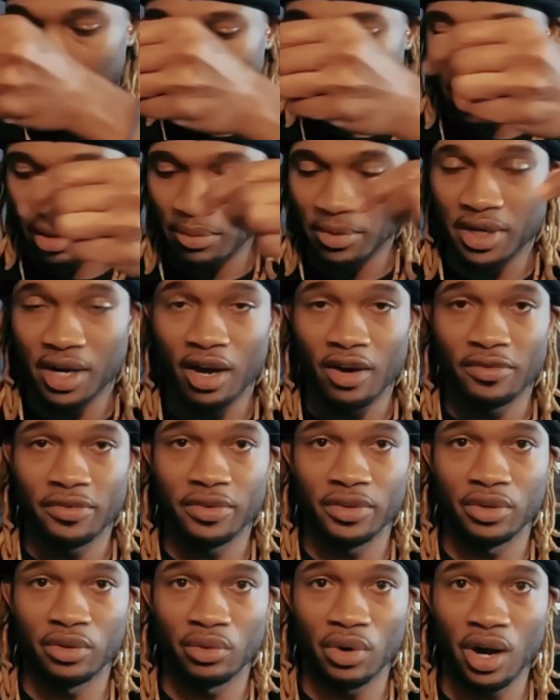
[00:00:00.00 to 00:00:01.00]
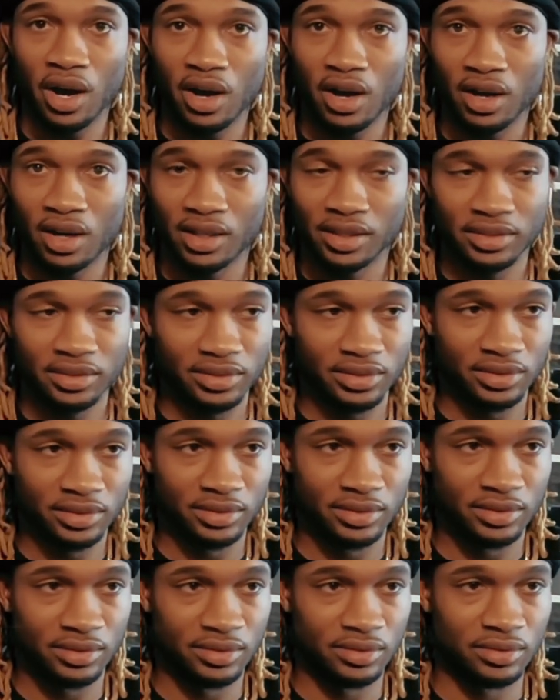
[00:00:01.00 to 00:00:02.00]
coming off of the rod.
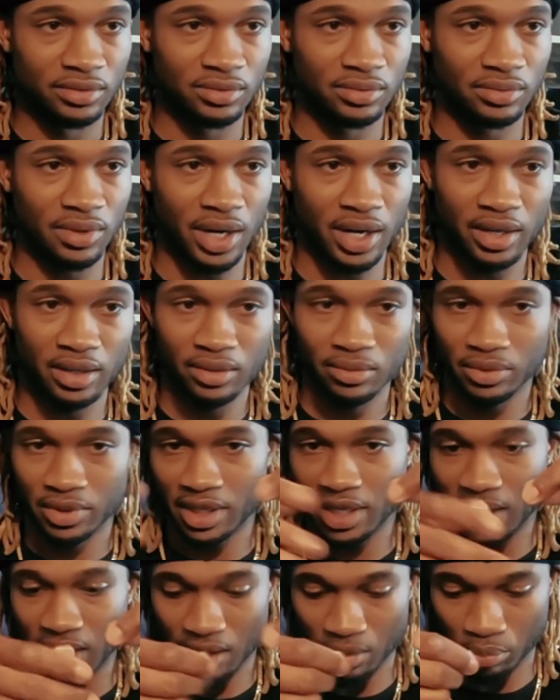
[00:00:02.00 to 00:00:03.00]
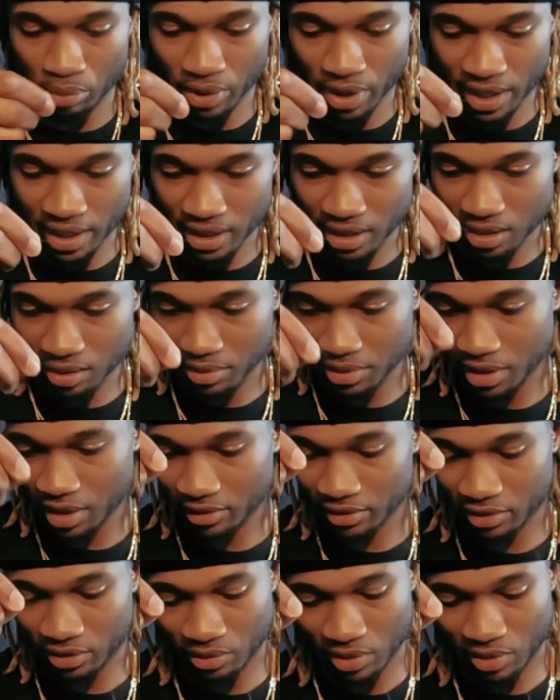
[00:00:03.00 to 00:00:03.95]
Right? We got our braid coming off